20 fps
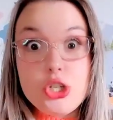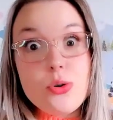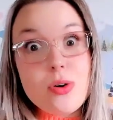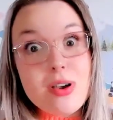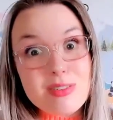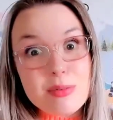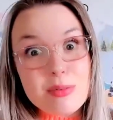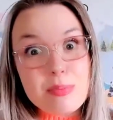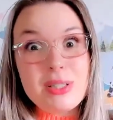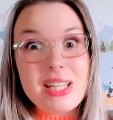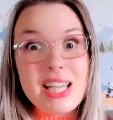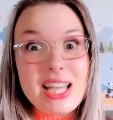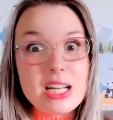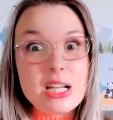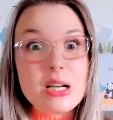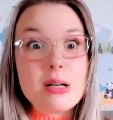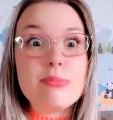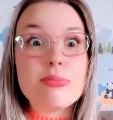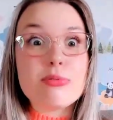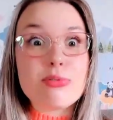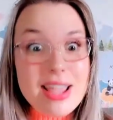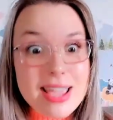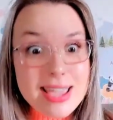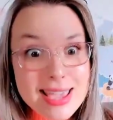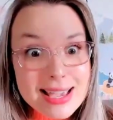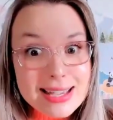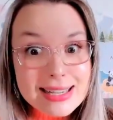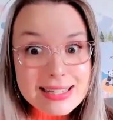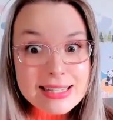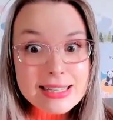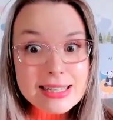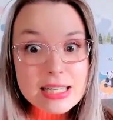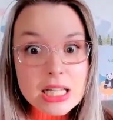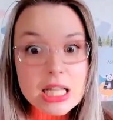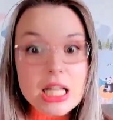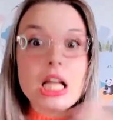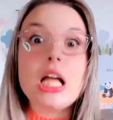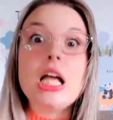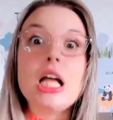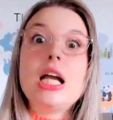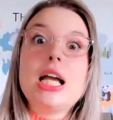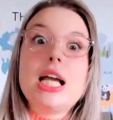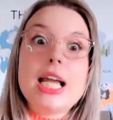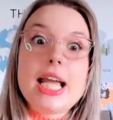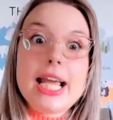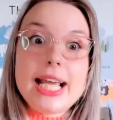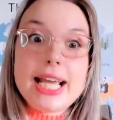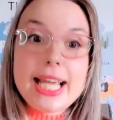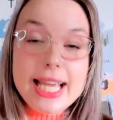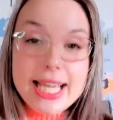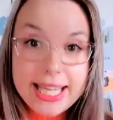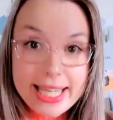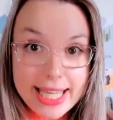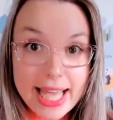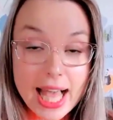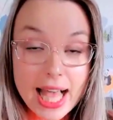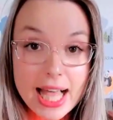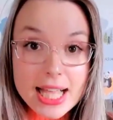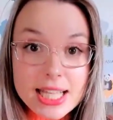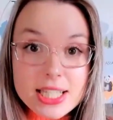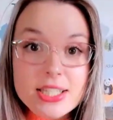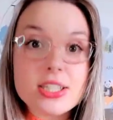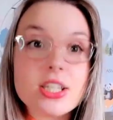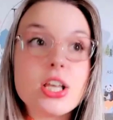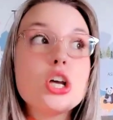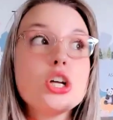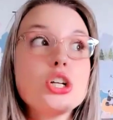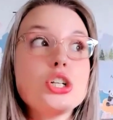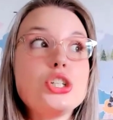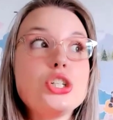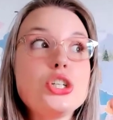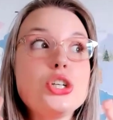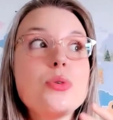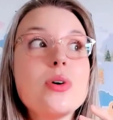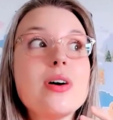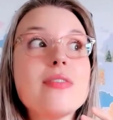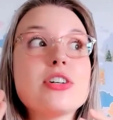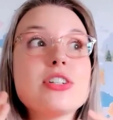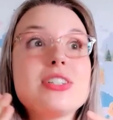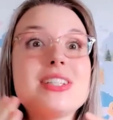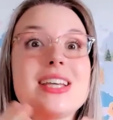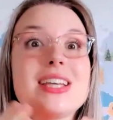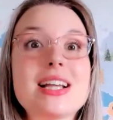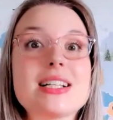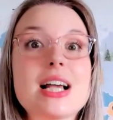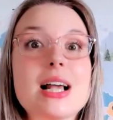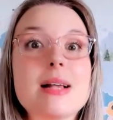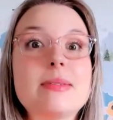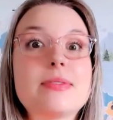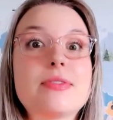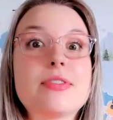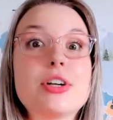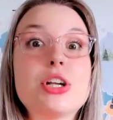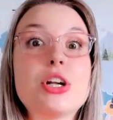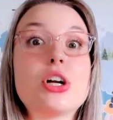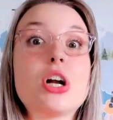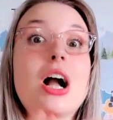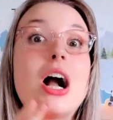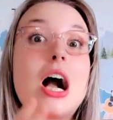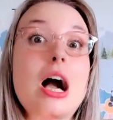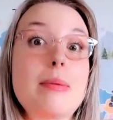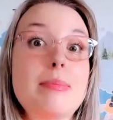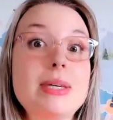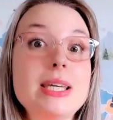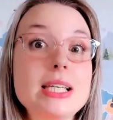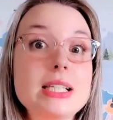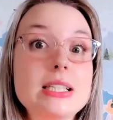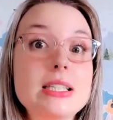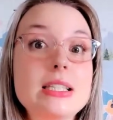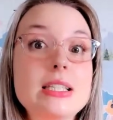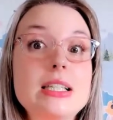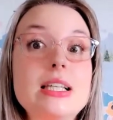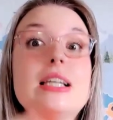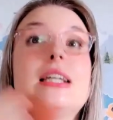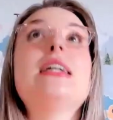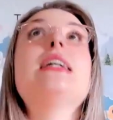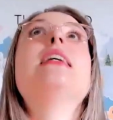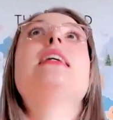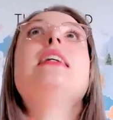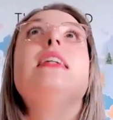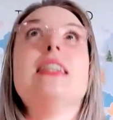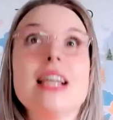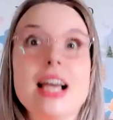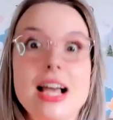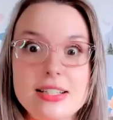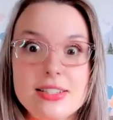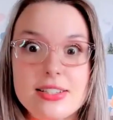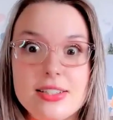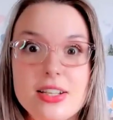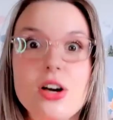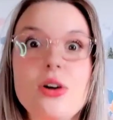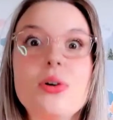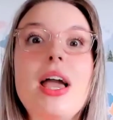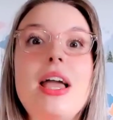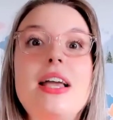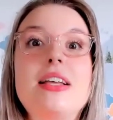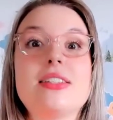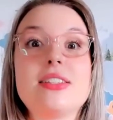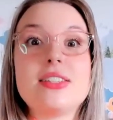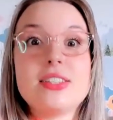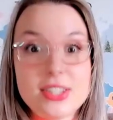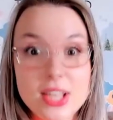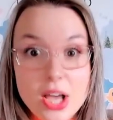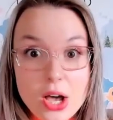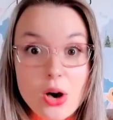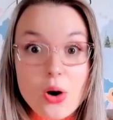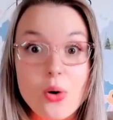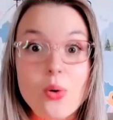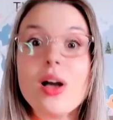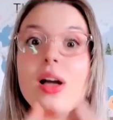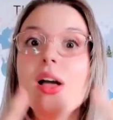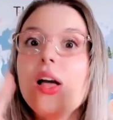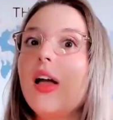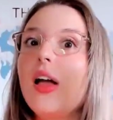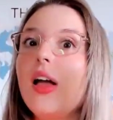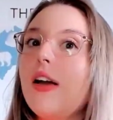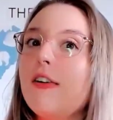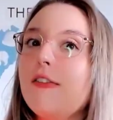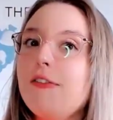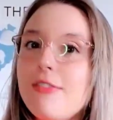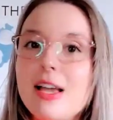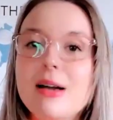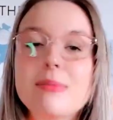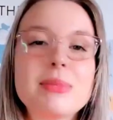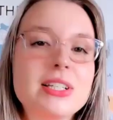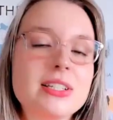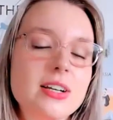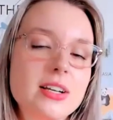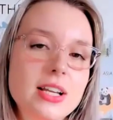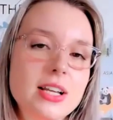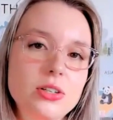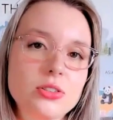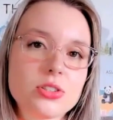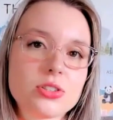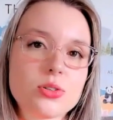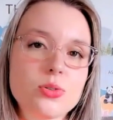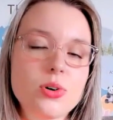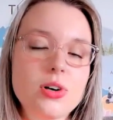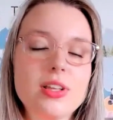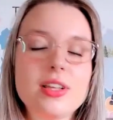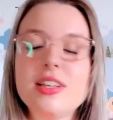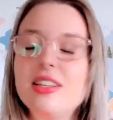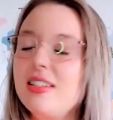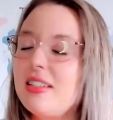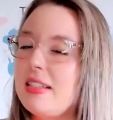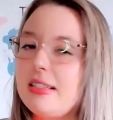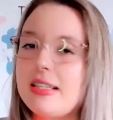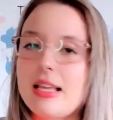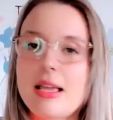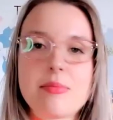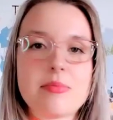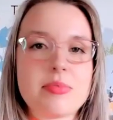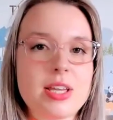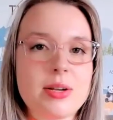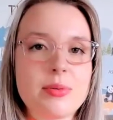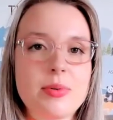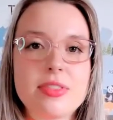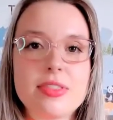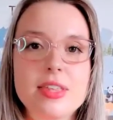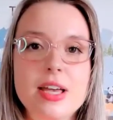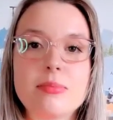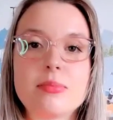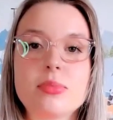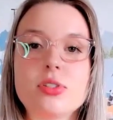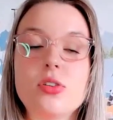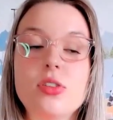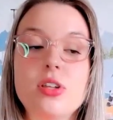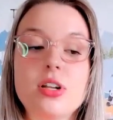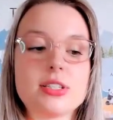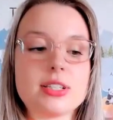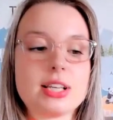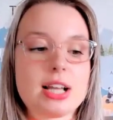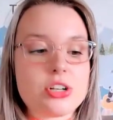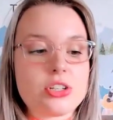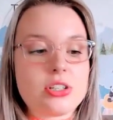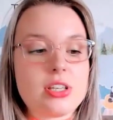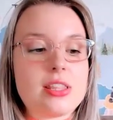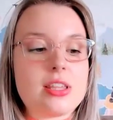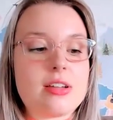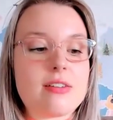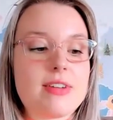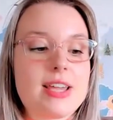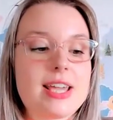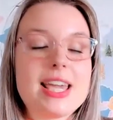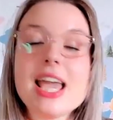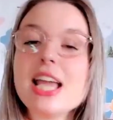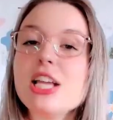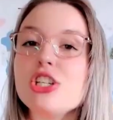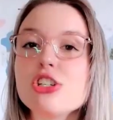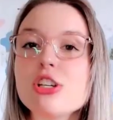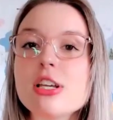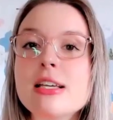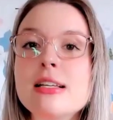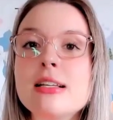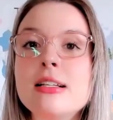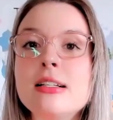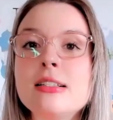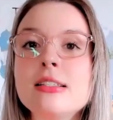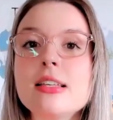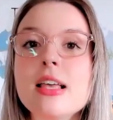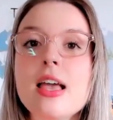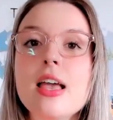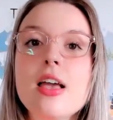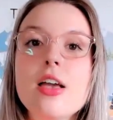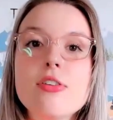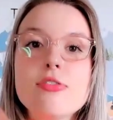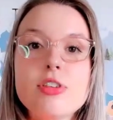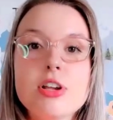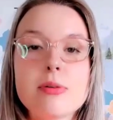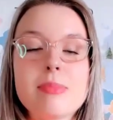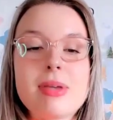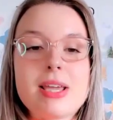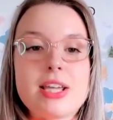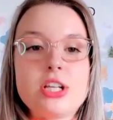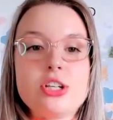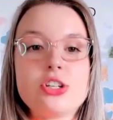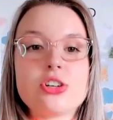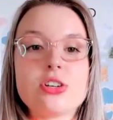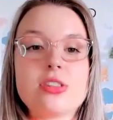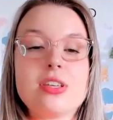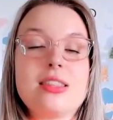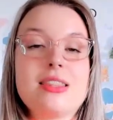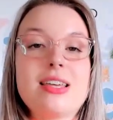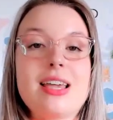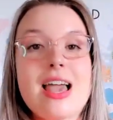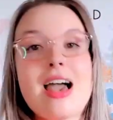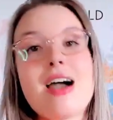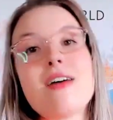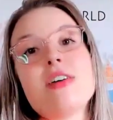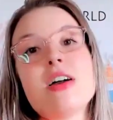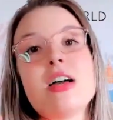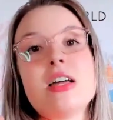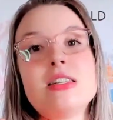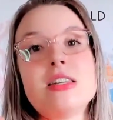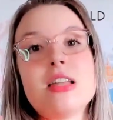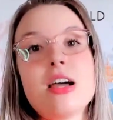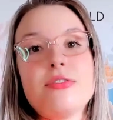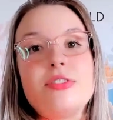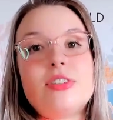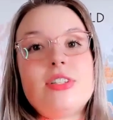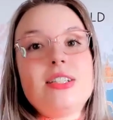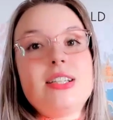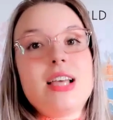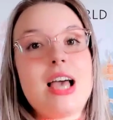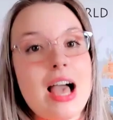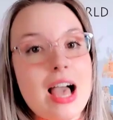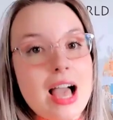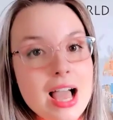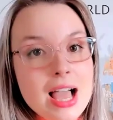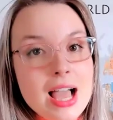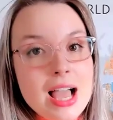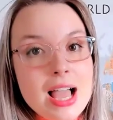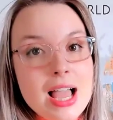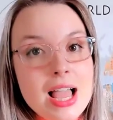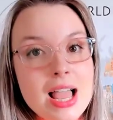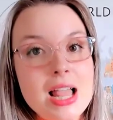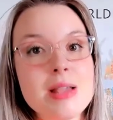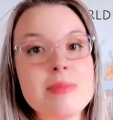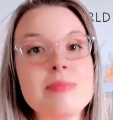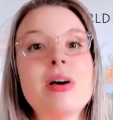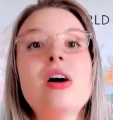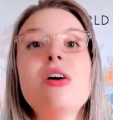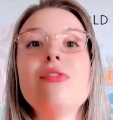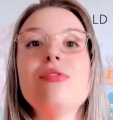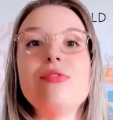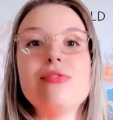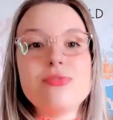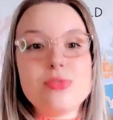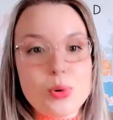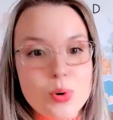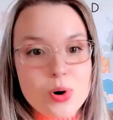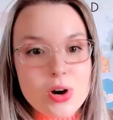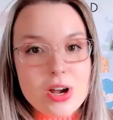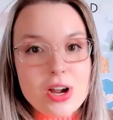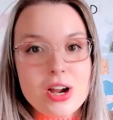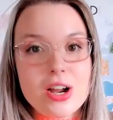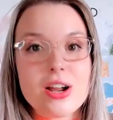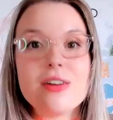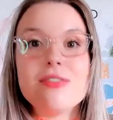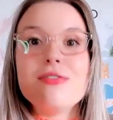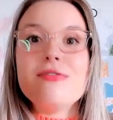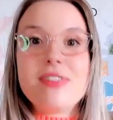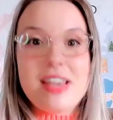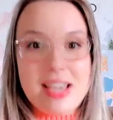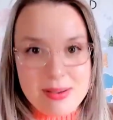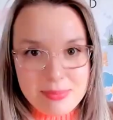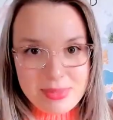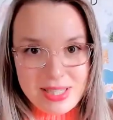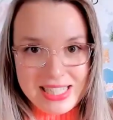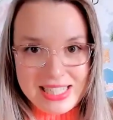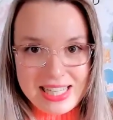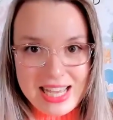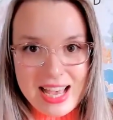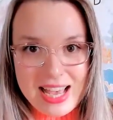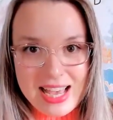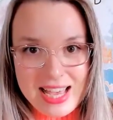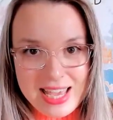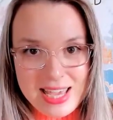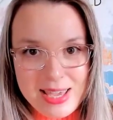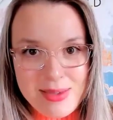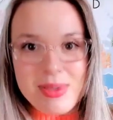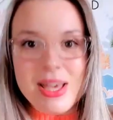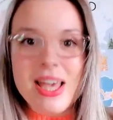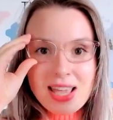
Do you ever plan a break? Yes. Do you ever take times for your hobbies? Yes. Okay, so families on Outschool, same thing with them. So they're scheduling their vacations. They're making sure that they have enough time for family time.